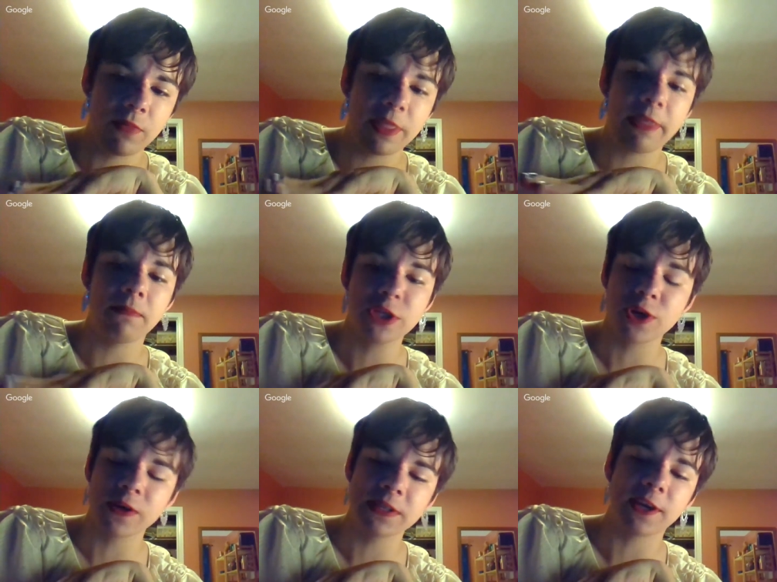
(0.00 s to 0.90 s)
The
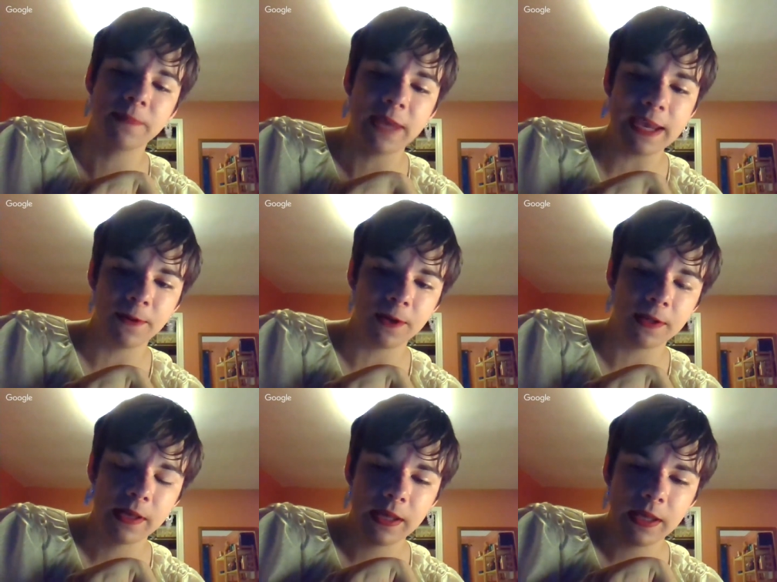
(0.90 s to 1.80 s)
tourists are people.
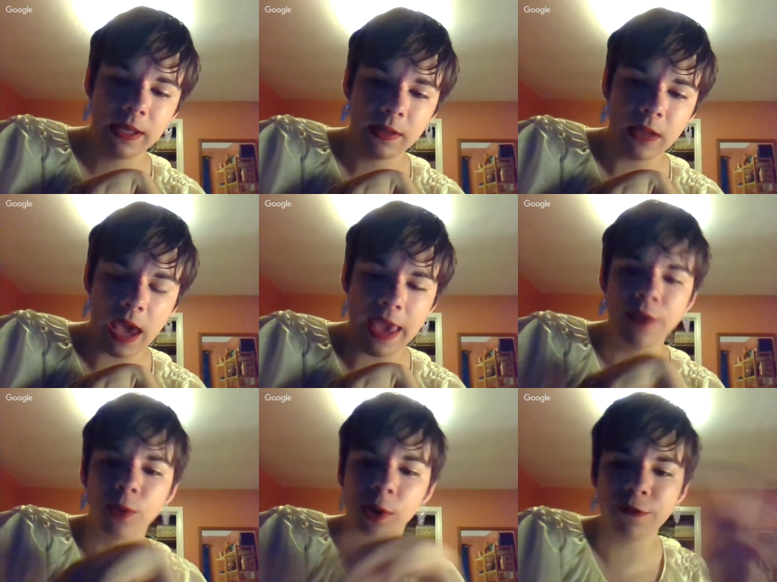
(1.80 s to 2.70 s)

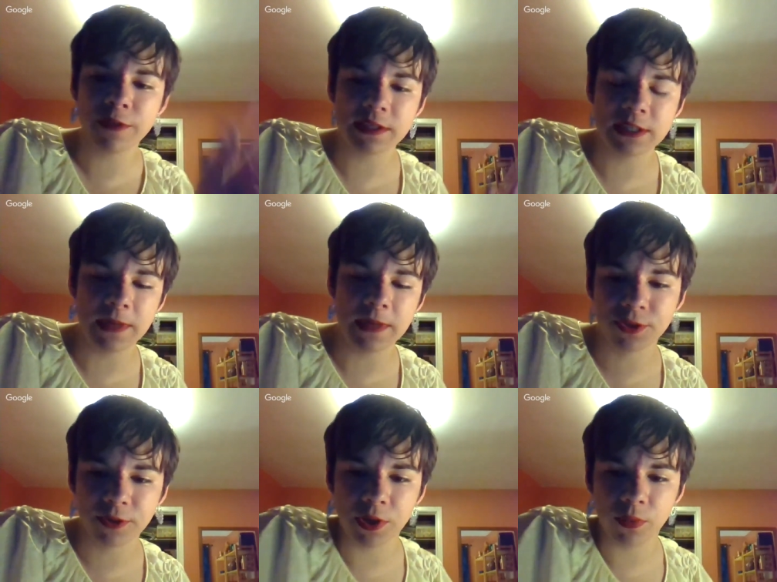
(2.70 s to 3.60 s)
In order for this to be
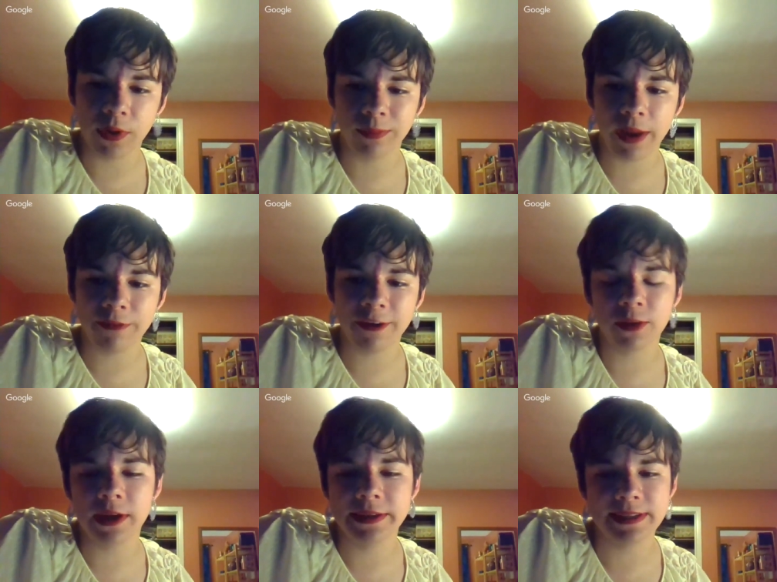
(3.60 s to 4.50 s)
true, what Red Feather
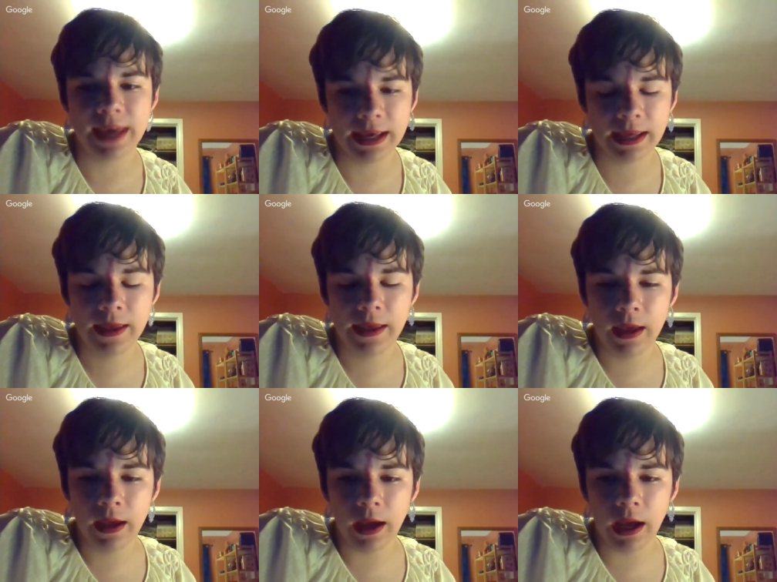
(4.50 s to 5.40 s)
One is saying,
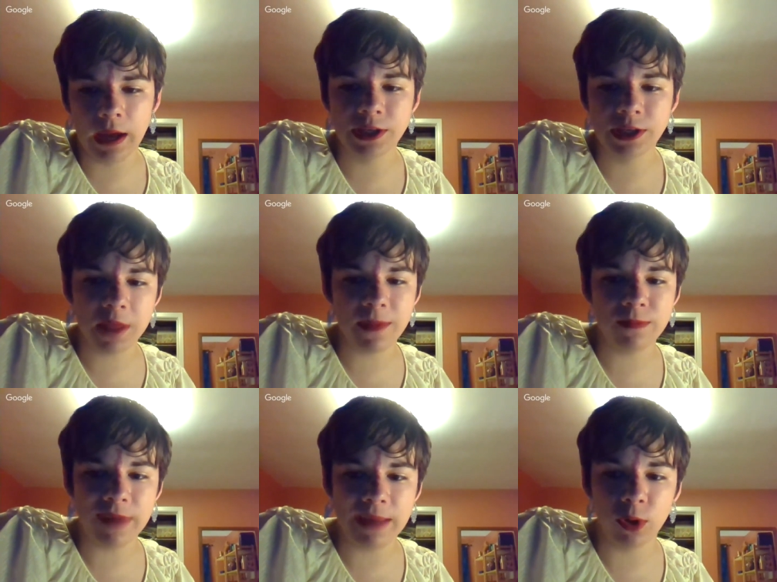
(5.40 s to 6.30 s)

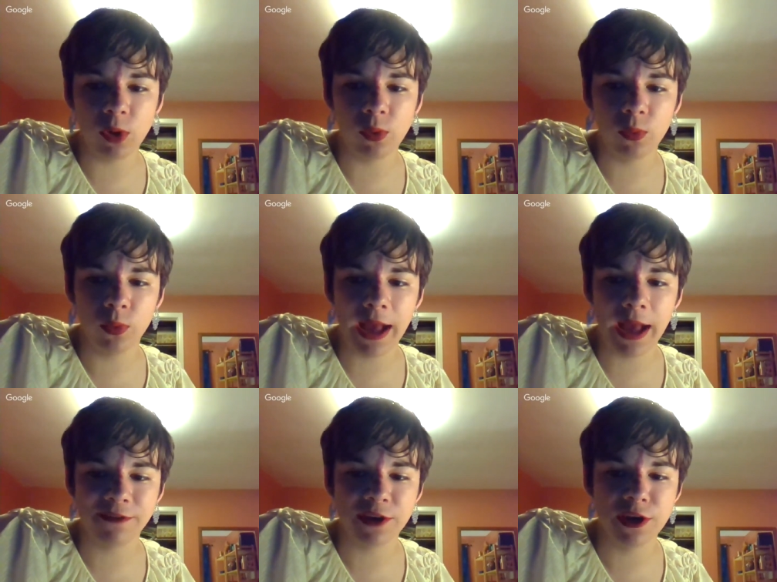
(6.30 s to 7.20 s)
undocumented people would
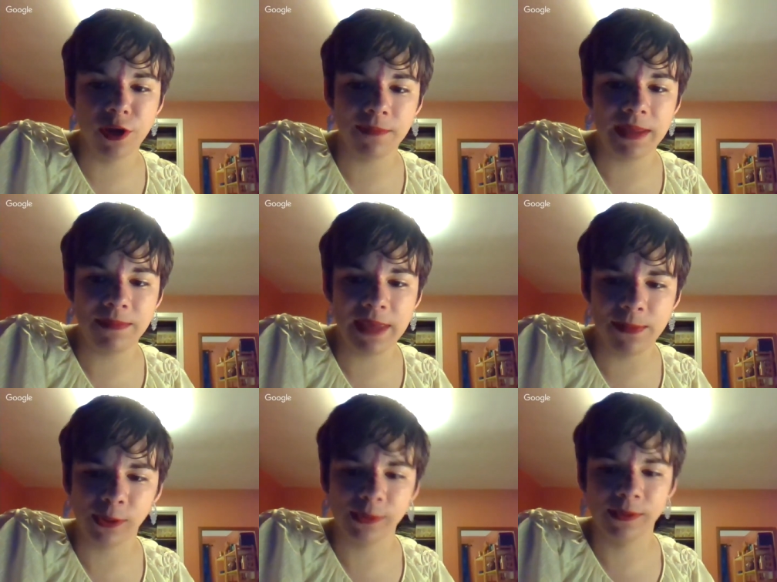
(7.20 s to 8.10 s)
have to not be
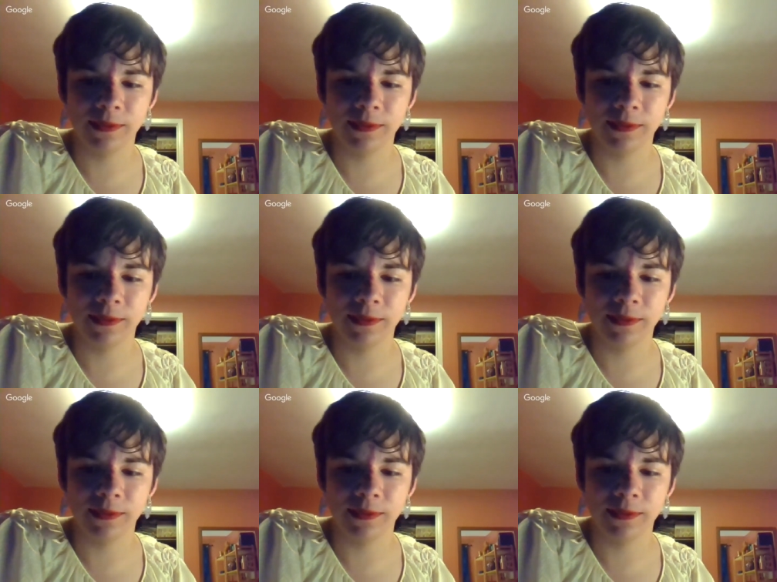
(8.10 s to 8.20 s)
people.